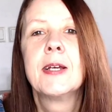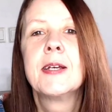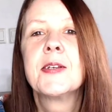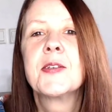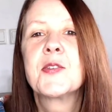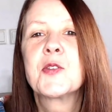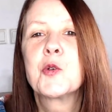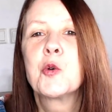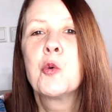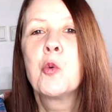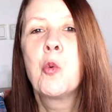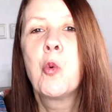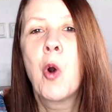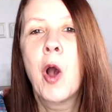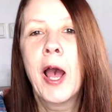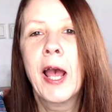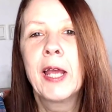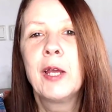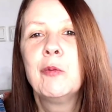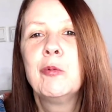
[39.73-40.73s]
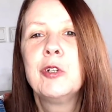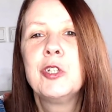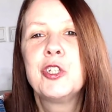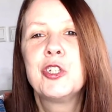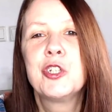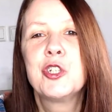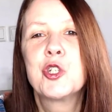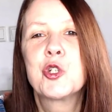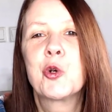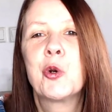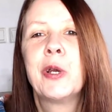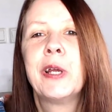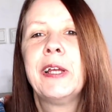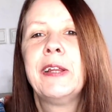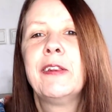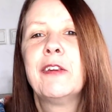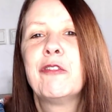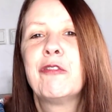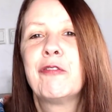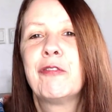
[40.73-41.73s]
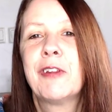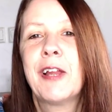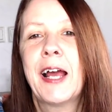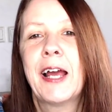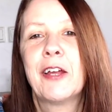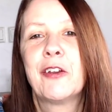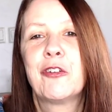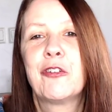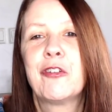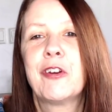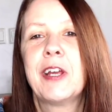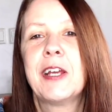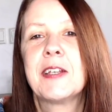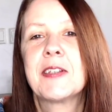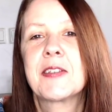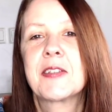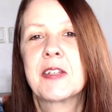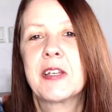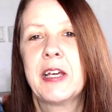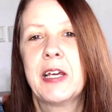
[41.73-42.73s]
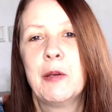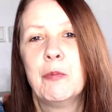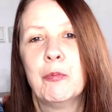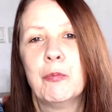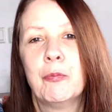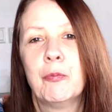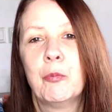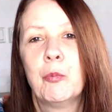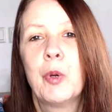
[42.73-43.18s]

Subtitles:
So why would you join the flat rate scheme?